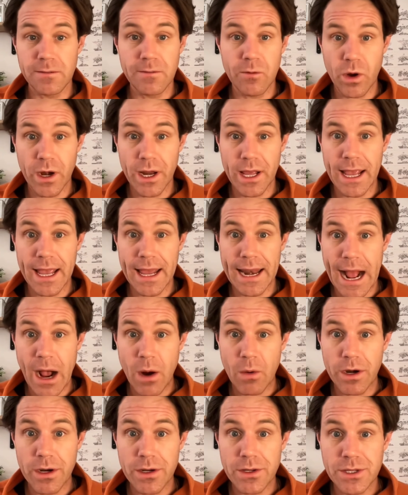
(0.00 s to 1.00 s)
to 48
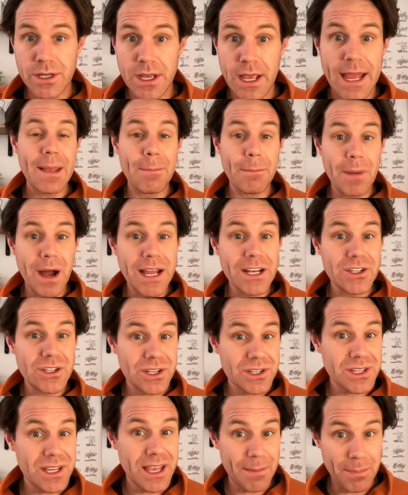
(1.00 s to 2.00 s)
hours, it might
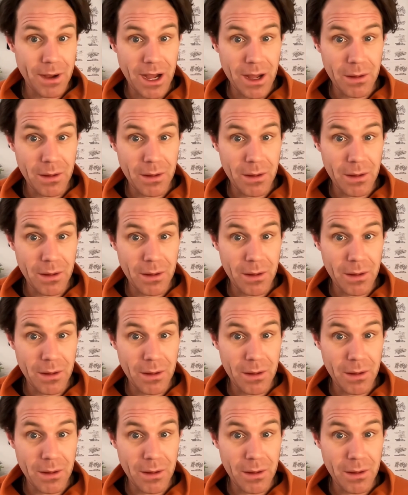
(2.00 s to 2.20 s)
just get